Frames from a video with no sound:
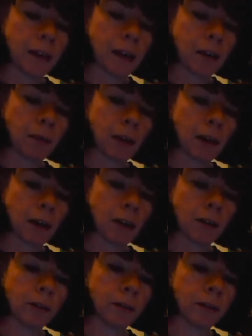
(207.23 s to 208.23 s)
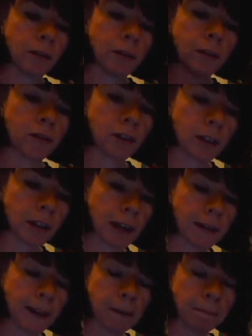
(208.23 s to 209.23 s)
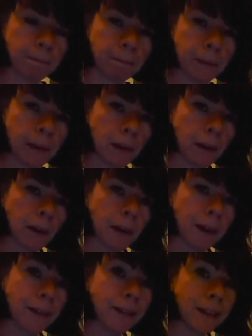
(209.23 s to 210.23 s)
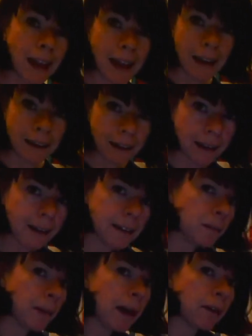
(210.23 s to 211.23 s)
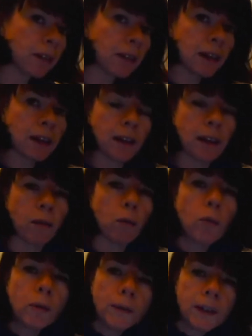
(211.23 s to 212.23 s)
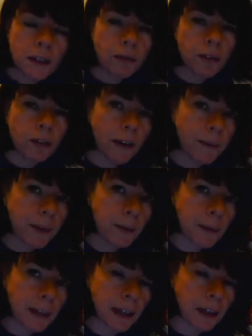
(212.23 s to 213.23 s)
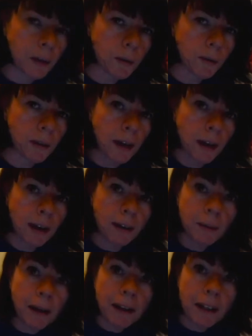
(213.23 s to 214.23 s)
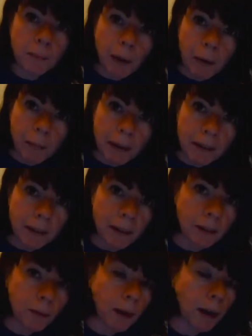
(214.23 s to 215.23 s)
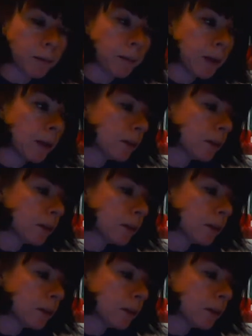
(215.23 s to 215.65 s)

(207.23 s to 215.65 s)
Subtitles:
There we go, just like that. And then it's about thinking all of the different types of materials, and it's about experimenting as well.